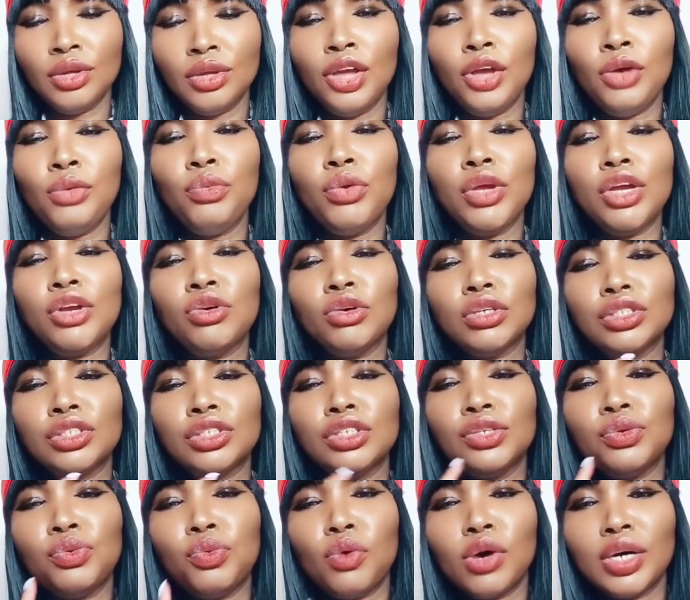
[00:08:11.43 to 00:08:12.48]
we go to the
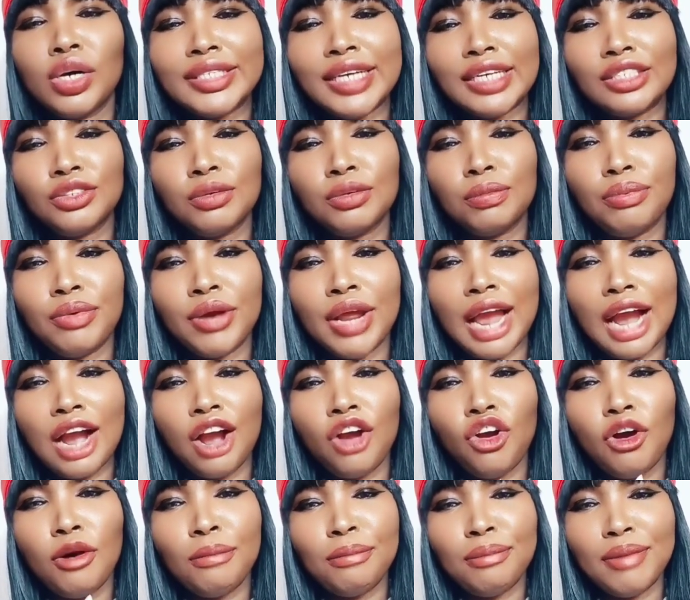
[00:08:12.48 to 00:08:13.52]
water to pray and
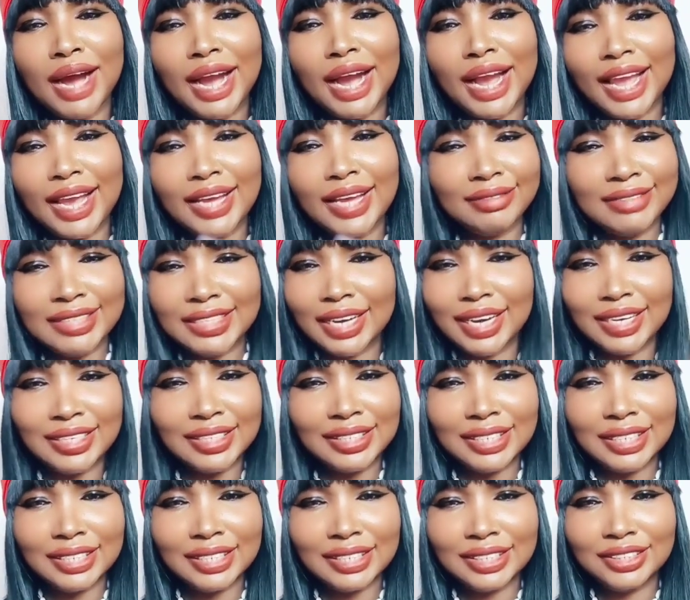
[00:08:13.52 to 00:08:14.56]
come back
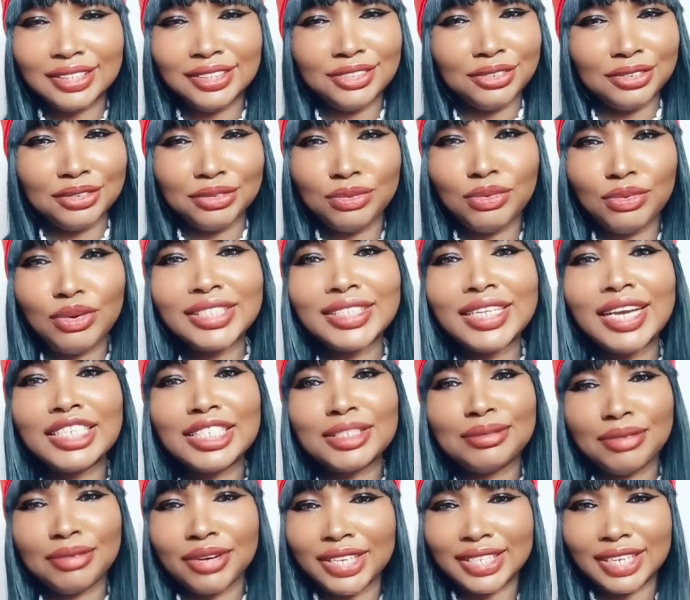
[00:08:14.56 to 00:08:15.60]
empty-handed. No, water
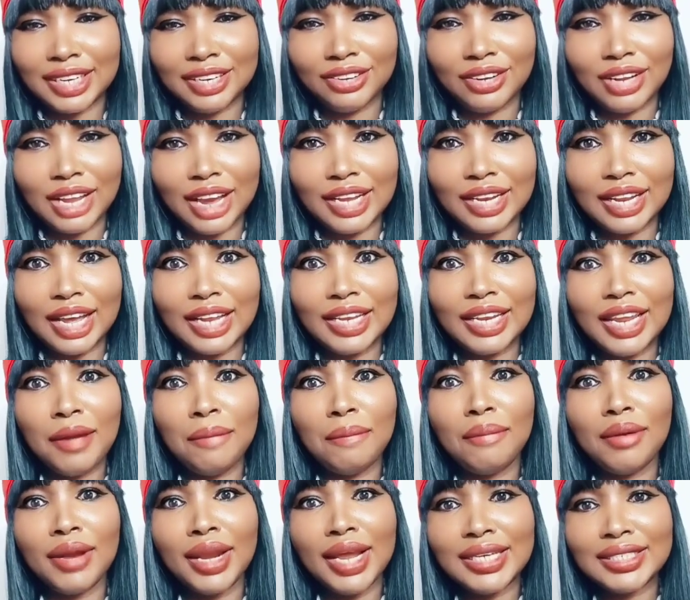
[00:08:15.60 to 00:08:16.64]
spirits are not like that. They
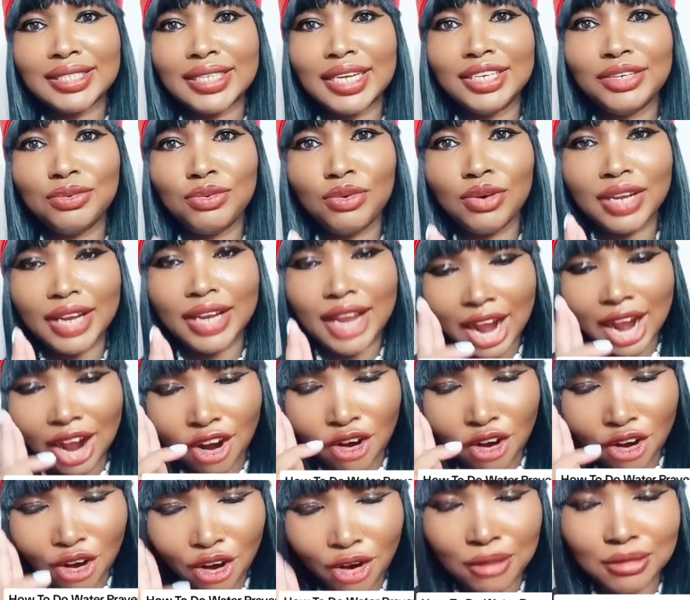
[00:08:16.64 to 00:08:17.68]
bless anyone that
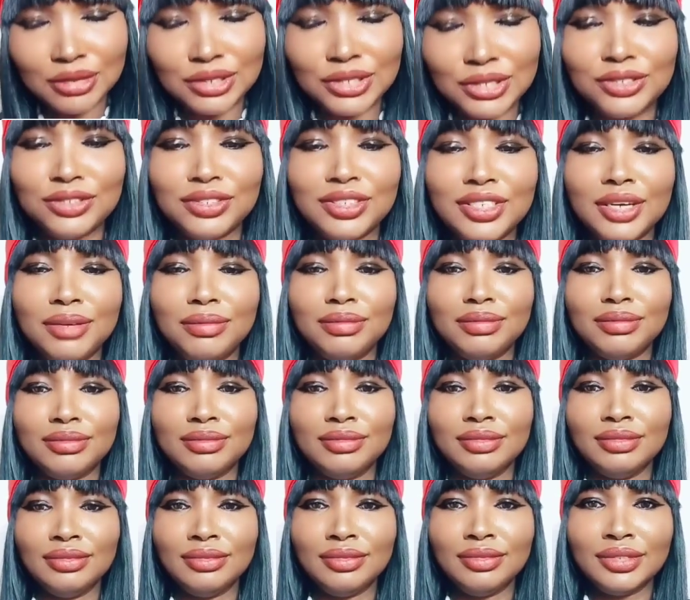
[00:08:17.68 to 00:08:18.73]
comes to them.
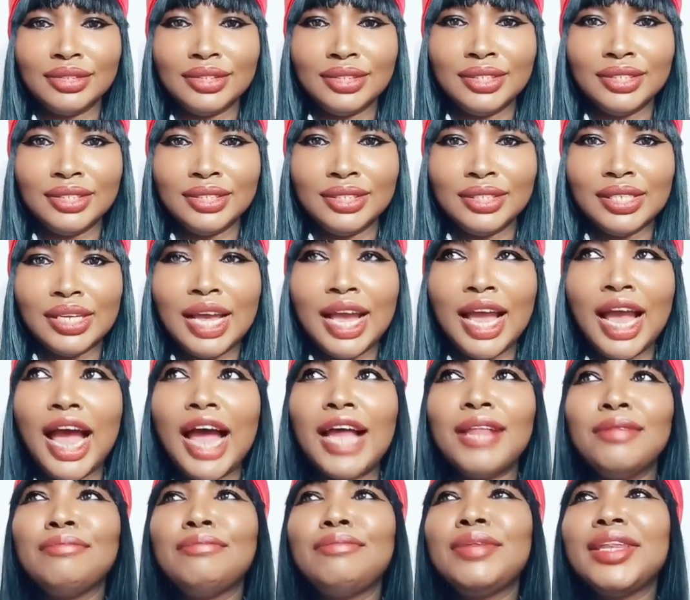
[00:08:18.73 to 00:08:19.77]

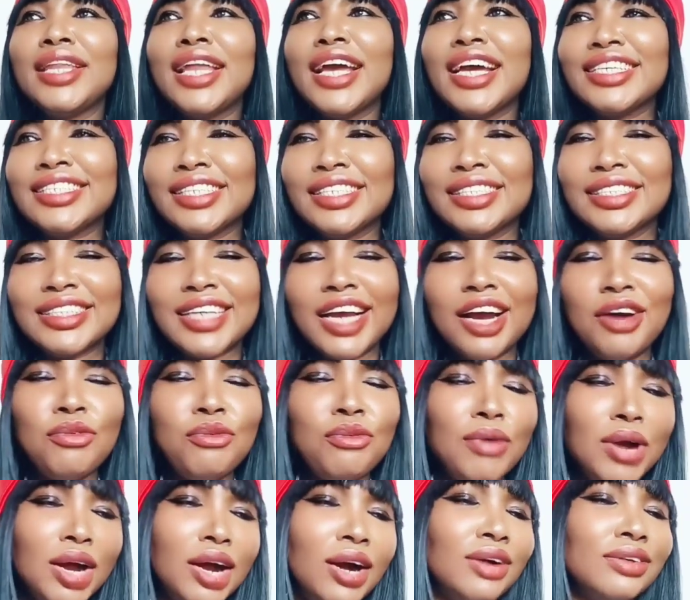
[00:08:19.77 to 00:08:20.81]
And blessings and
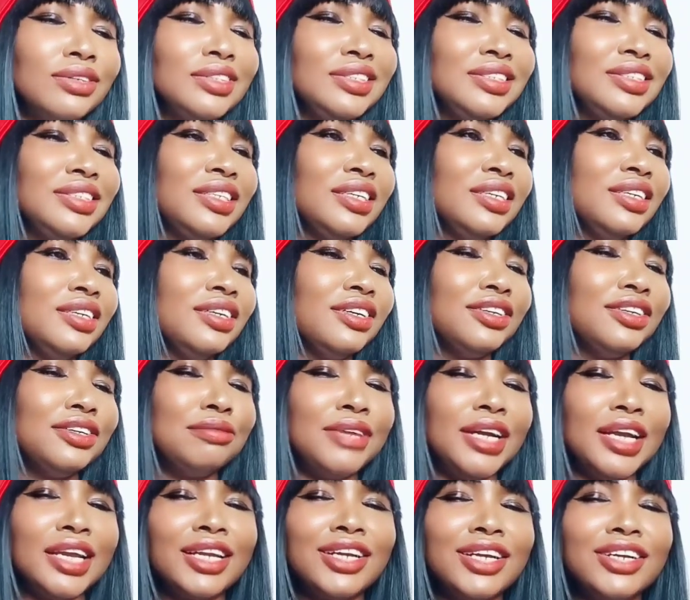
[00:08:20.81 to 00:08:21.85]
wealth, oh
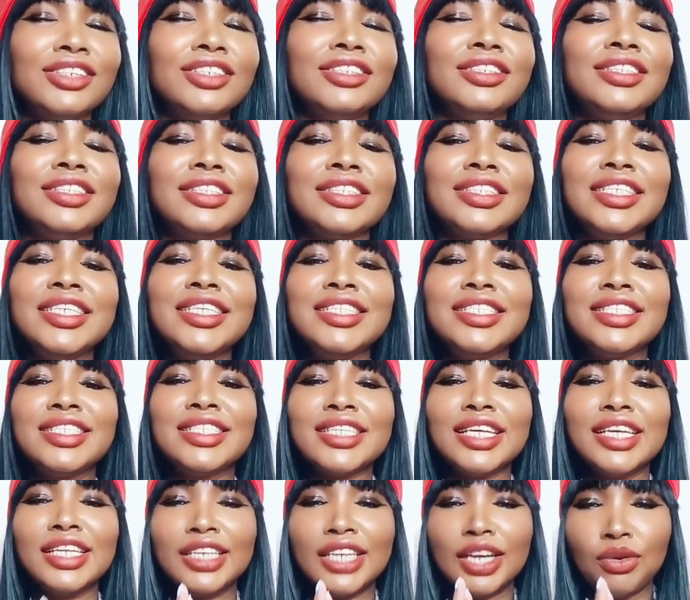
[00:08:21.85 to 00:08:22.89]
my God, is
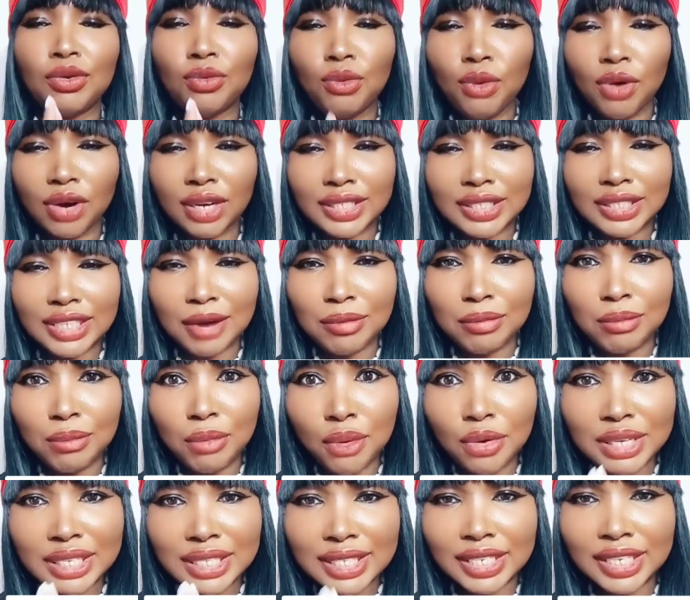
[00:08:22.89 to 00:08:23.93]
in the water,
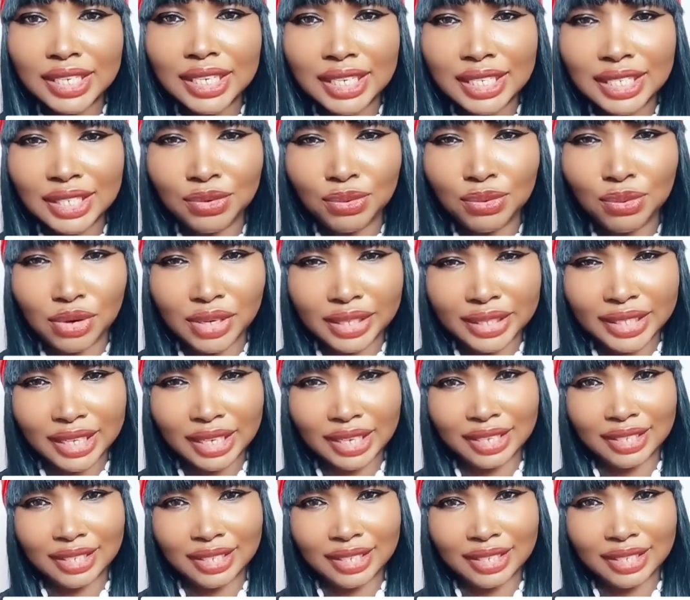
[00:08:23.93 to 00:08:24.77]
mostly in the water.